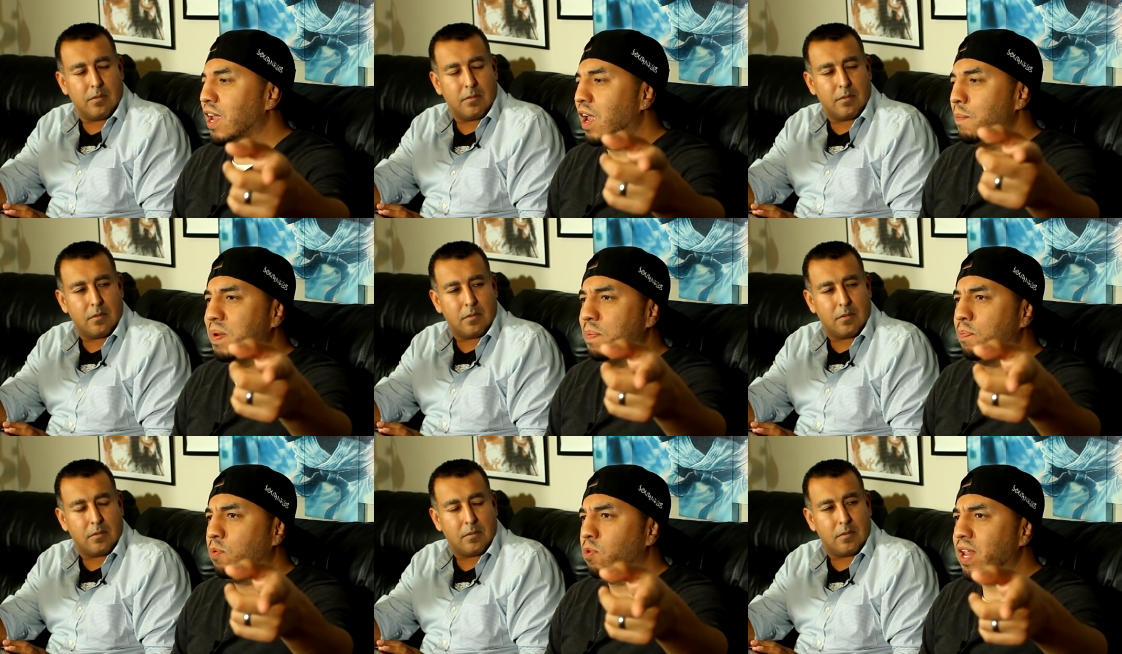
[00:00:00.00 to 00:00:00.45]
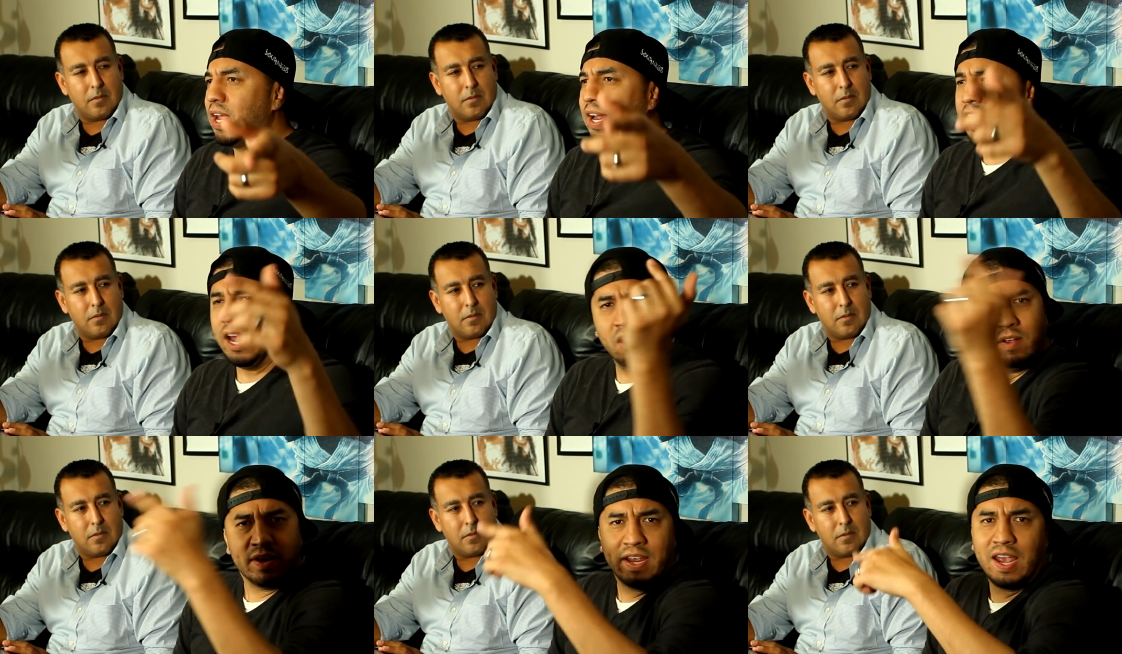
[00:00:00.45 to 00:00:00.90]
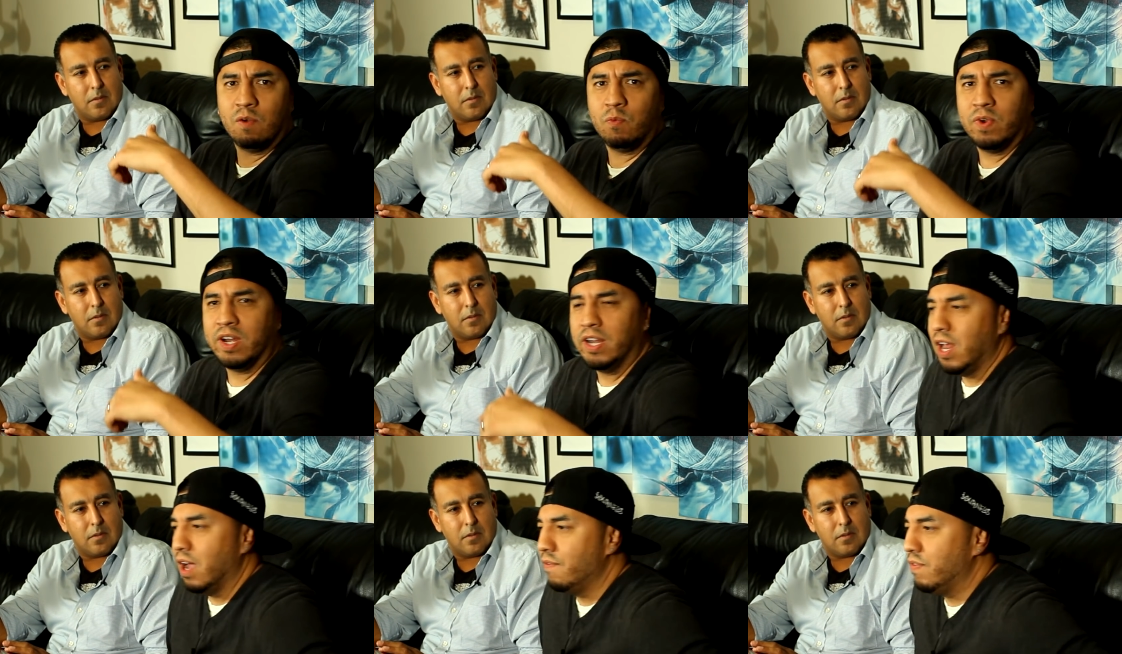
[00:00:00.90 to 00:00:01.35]
Speaker 1: And people were like, hell yeah,
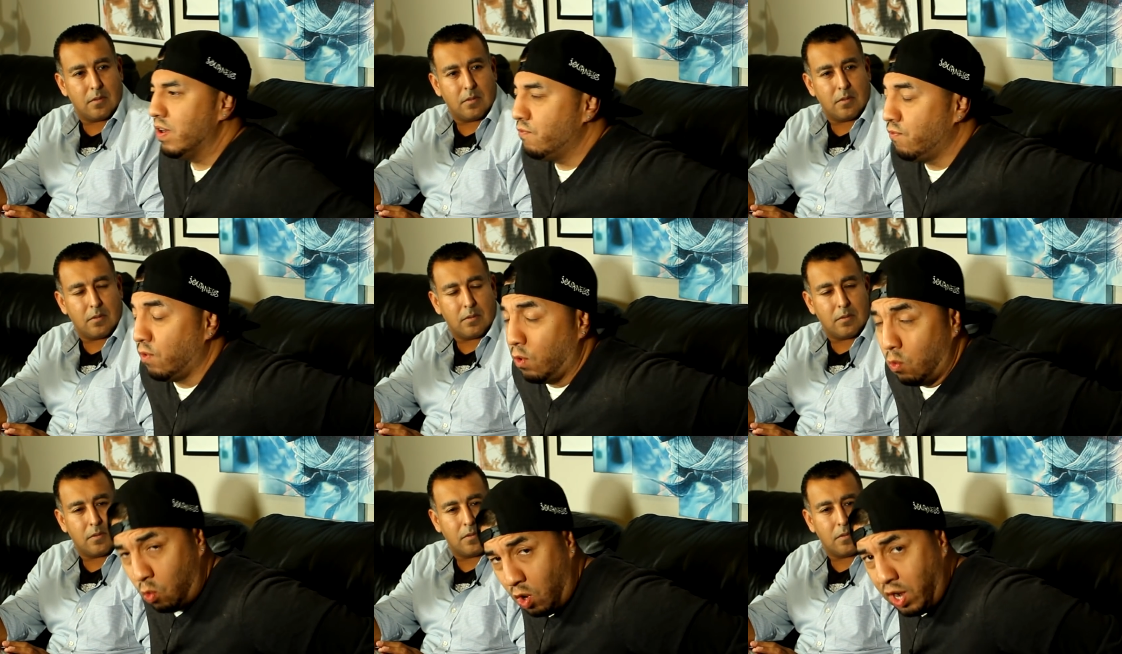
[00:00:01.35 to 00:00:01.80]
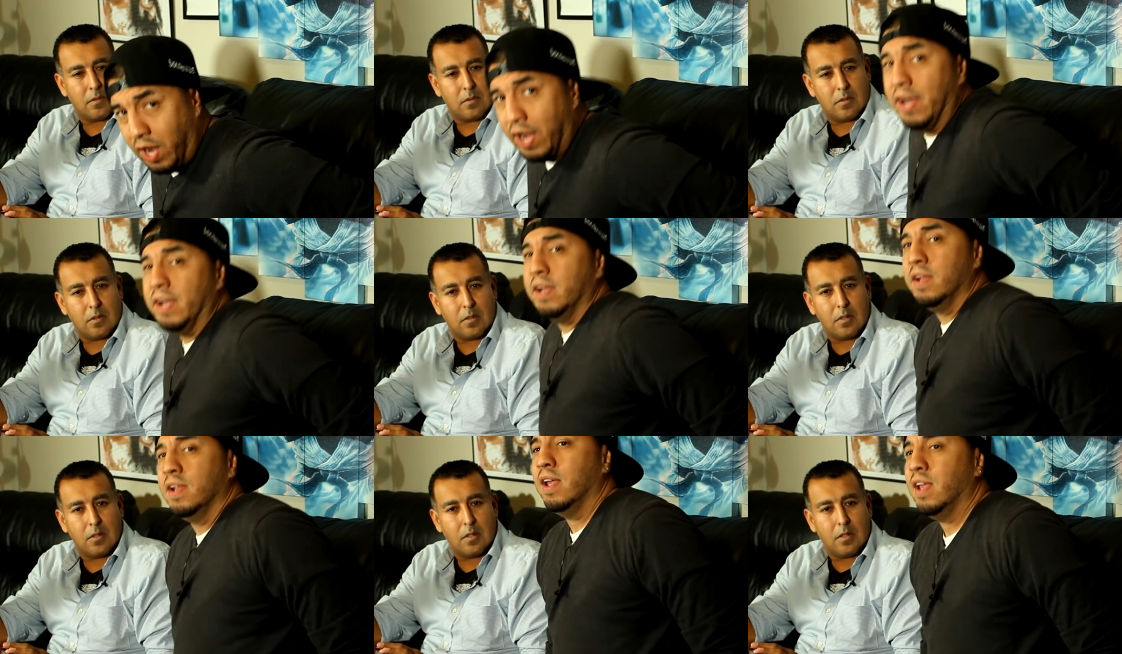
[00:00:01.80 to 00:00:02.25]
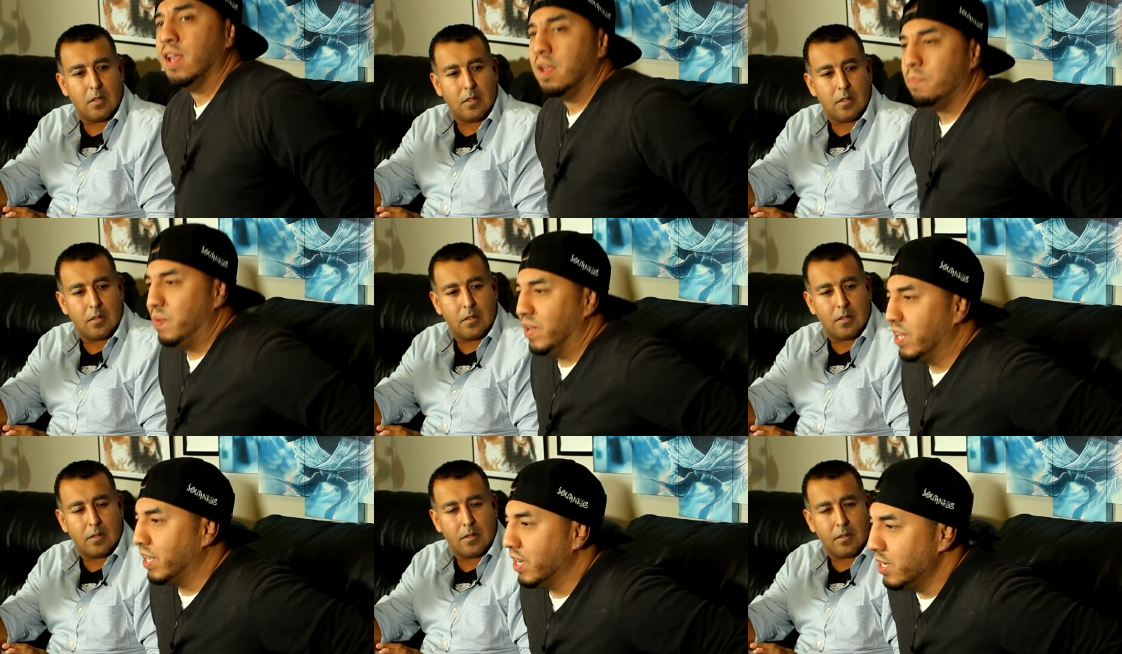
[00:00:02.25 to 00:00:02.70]
we love it. For one,
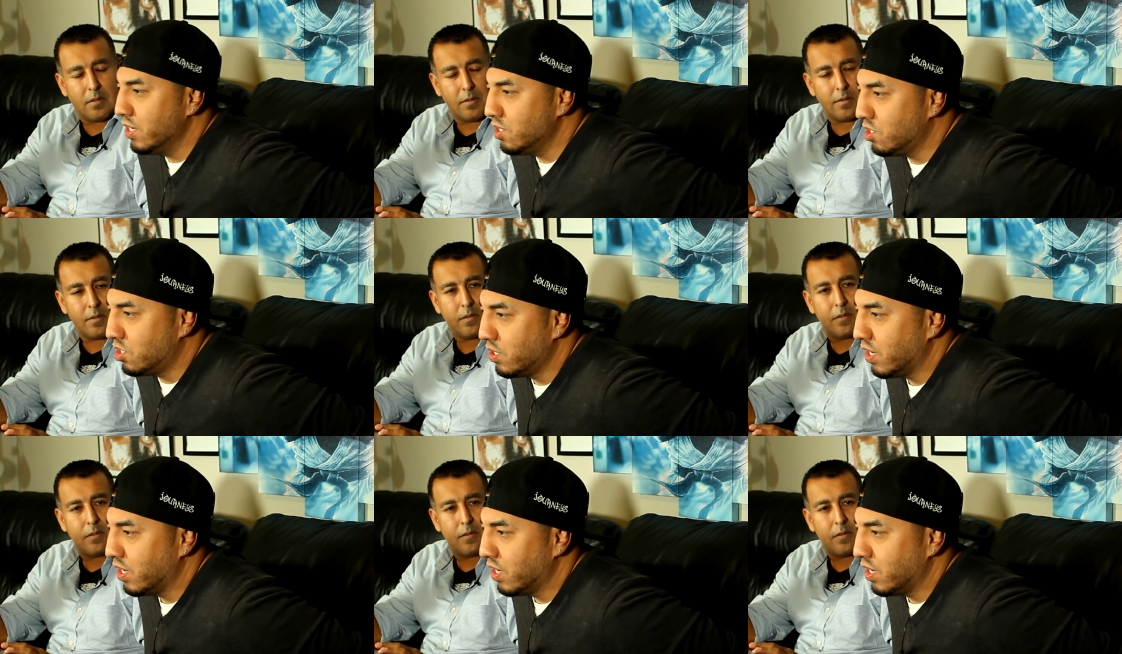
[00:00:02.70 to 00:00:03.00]
because